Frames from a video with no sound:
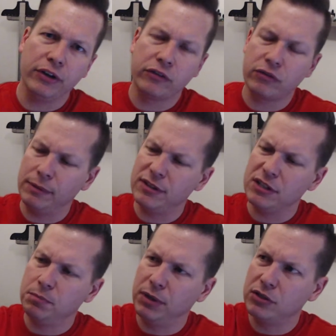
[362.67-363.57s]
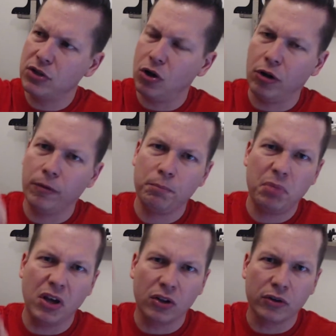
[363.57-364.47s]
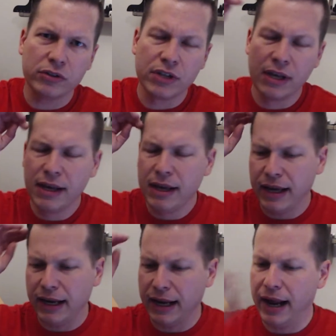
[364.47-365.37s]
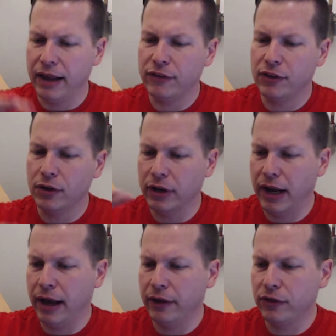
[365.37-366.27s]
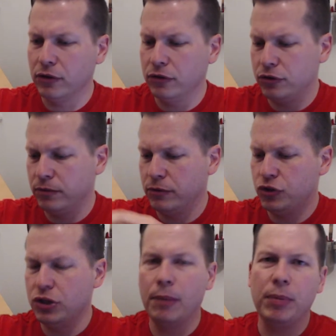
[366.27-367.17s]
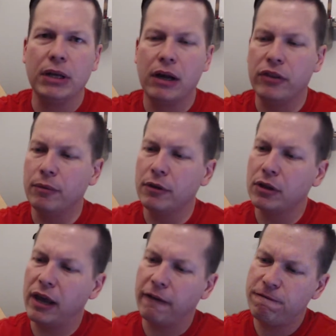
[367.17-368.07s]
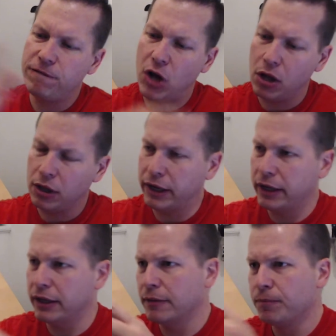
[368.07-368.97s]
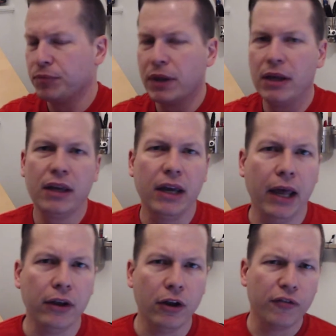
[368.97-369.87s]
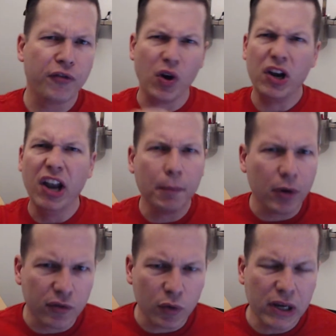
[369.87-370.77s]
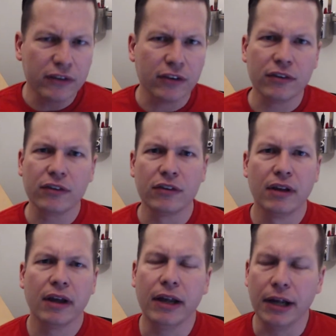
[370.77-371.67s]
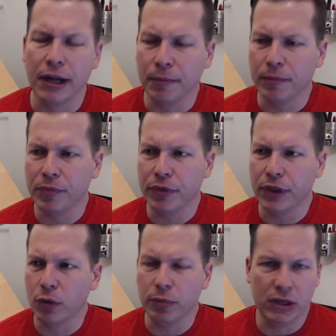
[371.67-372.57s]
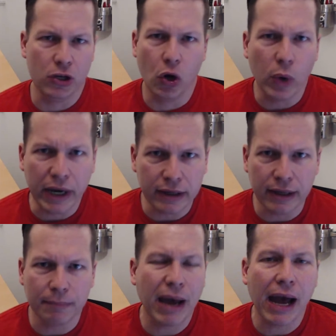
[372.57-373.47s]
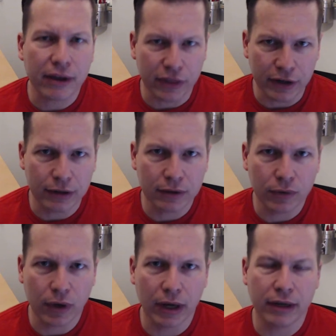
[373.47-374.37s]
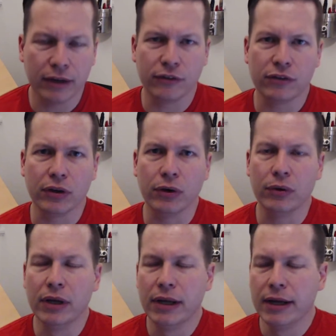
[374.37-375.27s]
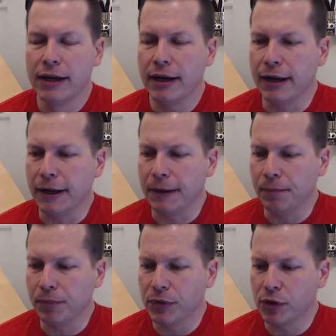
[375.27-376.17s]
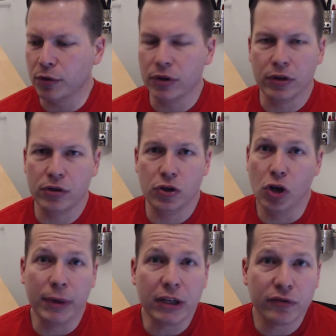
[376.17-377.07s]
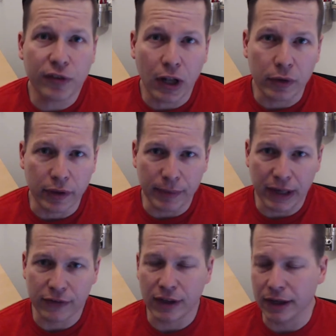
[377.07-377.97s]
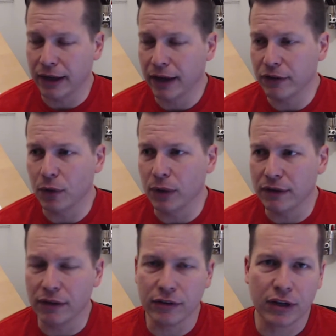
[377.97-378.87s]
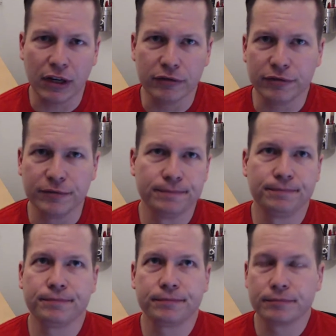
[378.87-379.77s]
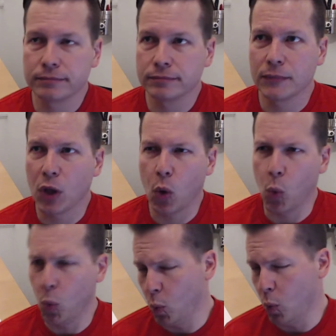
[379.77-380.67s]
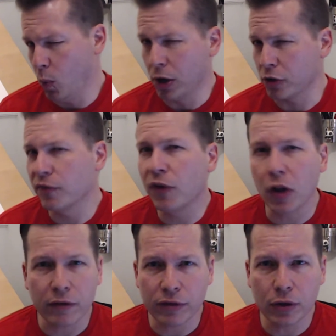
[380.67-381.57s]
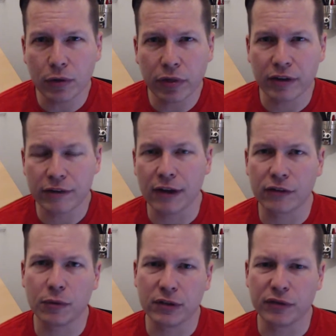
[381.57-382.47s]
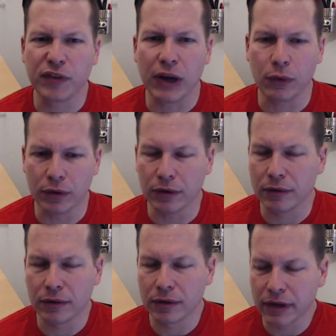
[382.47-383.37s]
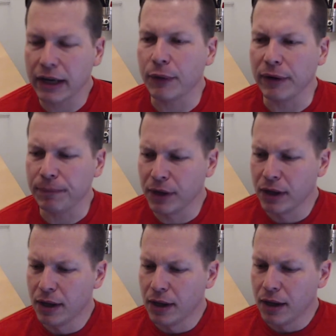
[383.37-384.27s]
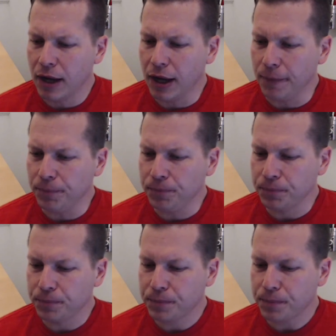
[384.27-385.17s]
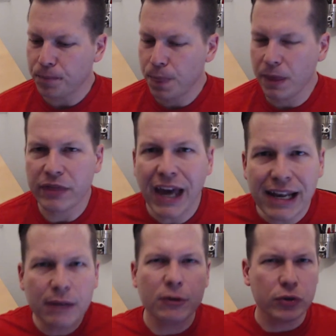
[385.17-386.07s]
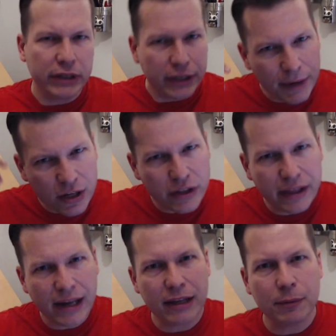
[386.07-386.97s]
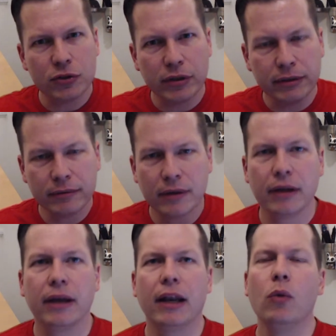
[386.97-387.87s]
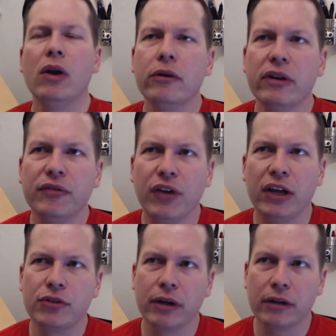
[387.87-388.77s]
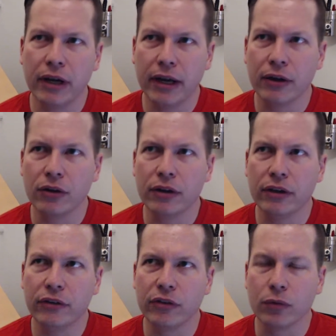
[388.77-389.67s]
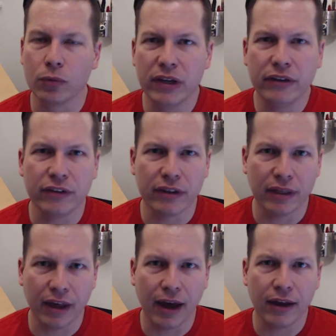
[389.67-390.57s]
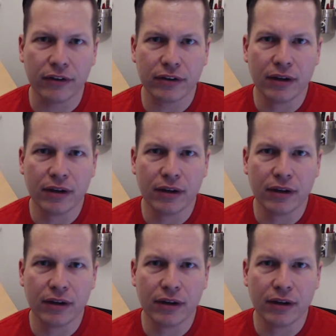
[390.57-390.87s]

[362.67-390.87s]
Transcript: describes these big tall pillars, and as they're jumping on them, they're like falling, and for a number of reasons, there would be no way to get back there, right? And so nobody could follow them as they went to this kind of waterfall of youth. It's not so much a fountain. Anyway, that imagery. Imagine that imagery. And I wonder if H. Rider Haggard is the reason that